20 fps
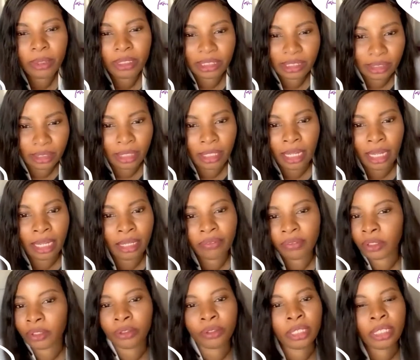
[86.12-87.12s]
did have a
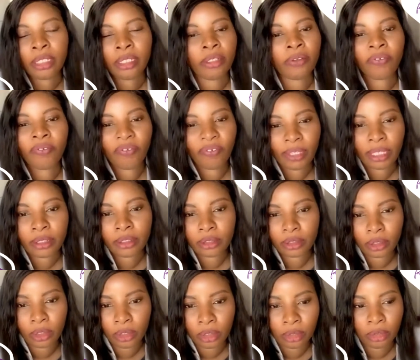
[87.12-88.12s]
great effect
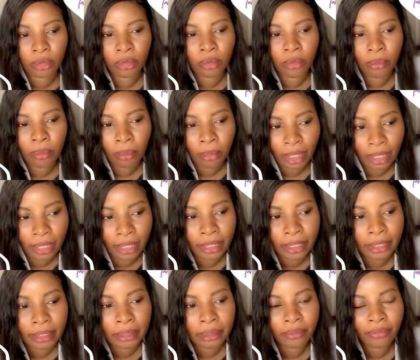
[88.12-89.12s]
on
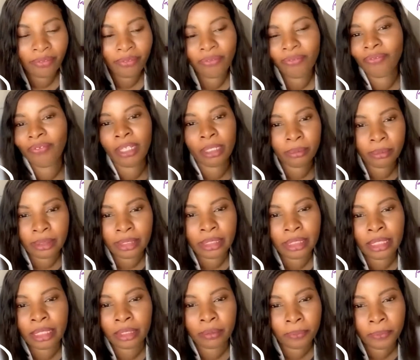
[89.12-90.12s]
my
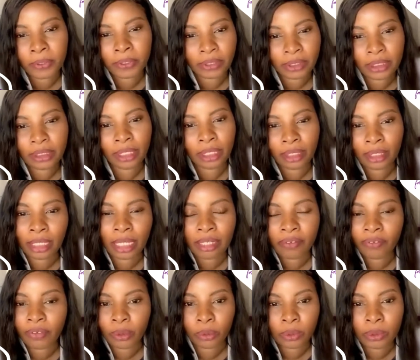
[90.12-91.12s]
family and personal
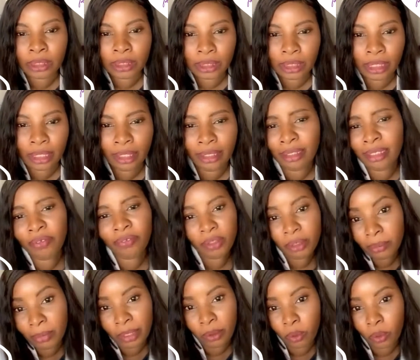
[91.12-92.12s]
life, I would say, even
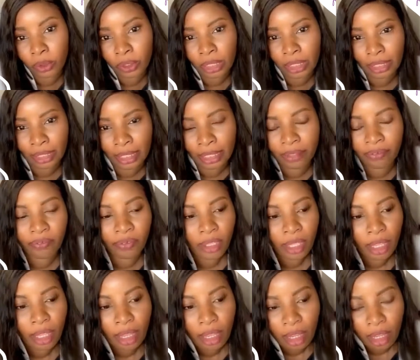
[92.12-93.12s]
my work life.
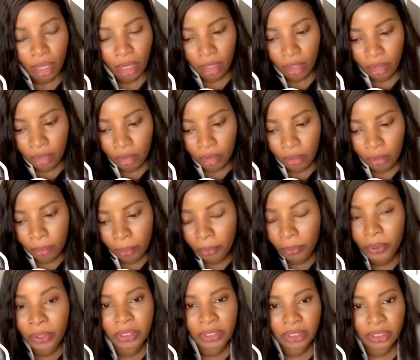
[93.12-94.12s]

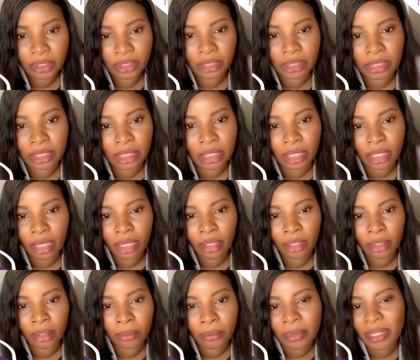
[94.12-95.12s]
Personally,
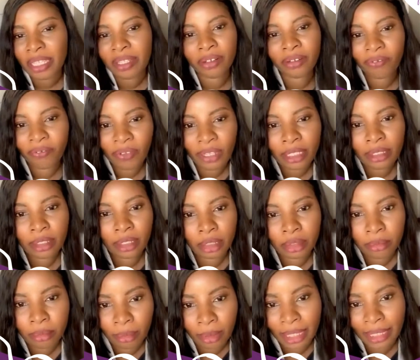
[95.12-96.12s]
it affected
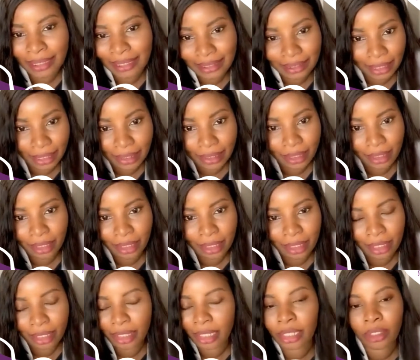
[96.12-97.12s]
my
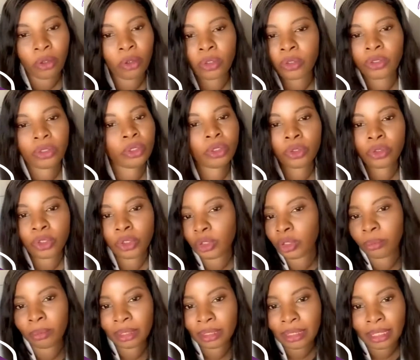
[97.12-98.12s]
psyche. It also
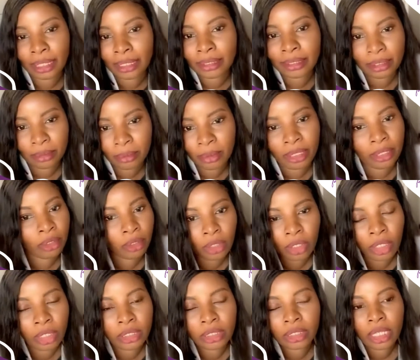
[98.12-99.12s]
traumatized me a
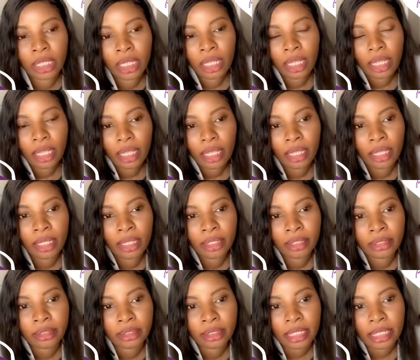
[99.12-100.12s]
lot,
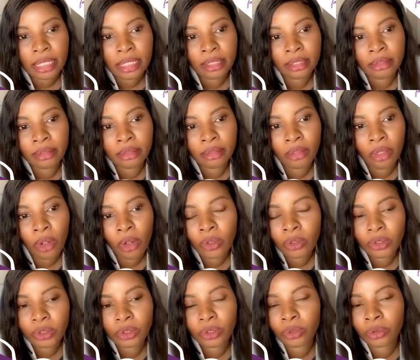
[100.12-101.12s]
and it
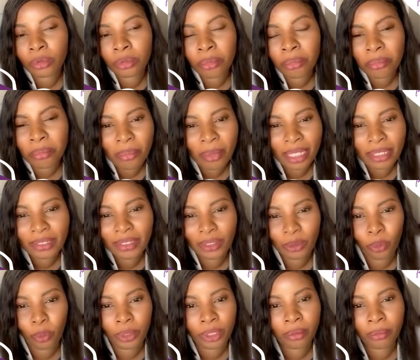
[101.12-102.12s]
also messed
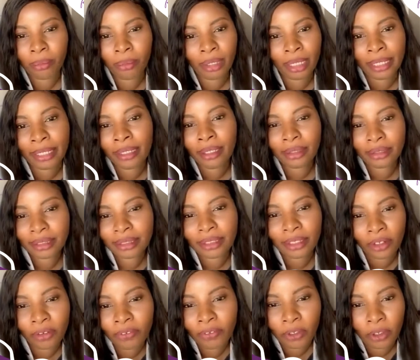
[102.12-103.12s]
with my
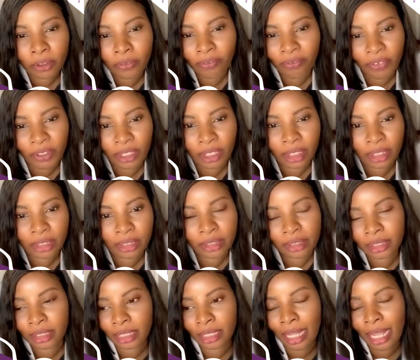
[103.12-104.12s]
self-confidence
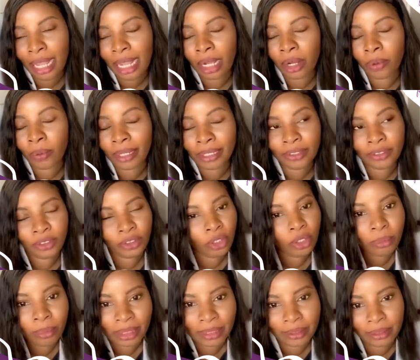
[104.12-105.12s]
and how I saw
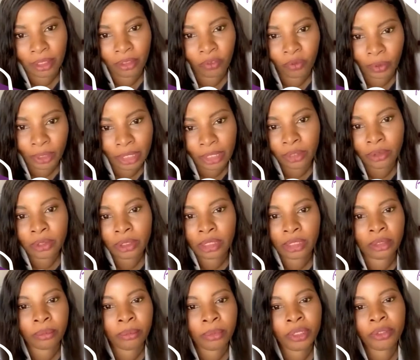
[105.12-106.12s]
myself when I looked in the
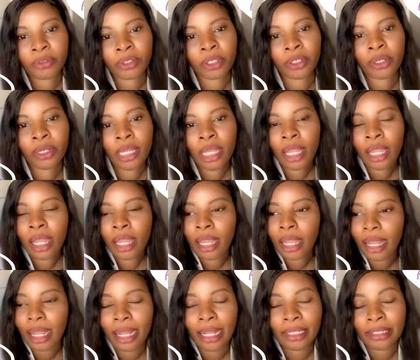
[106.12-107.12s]
mirror.
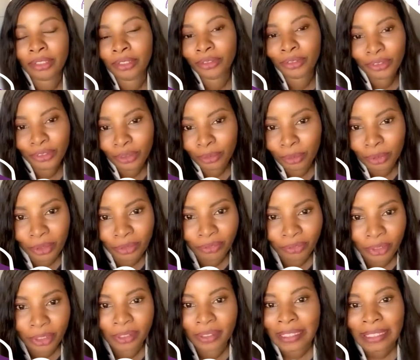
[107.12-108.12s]
I used to be a
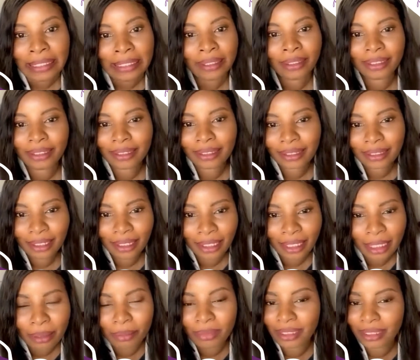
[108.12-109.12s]
very
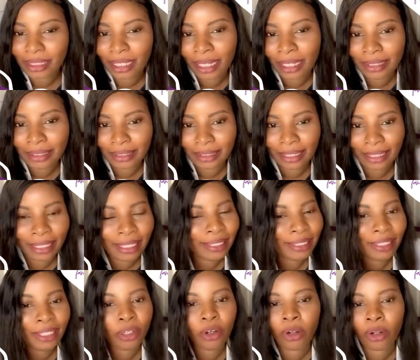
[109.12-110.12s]
slim-sized
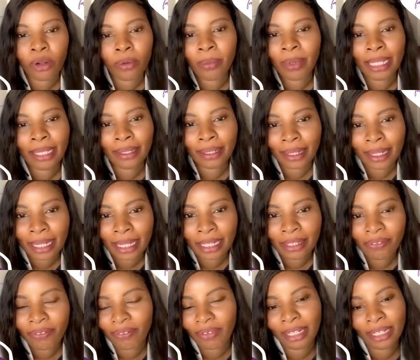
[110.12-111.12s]
lady all my
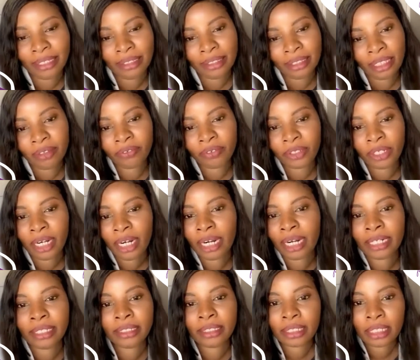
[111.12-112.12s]
life. I never
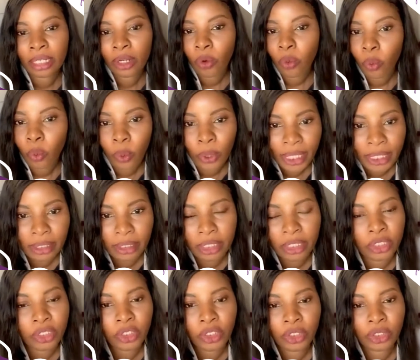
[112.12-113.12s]
had weight
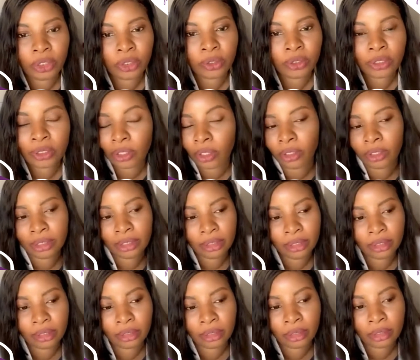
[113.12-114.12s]
issues
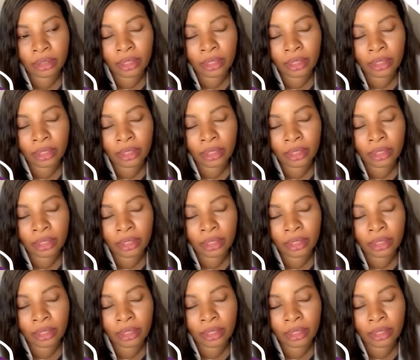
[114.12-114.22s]
until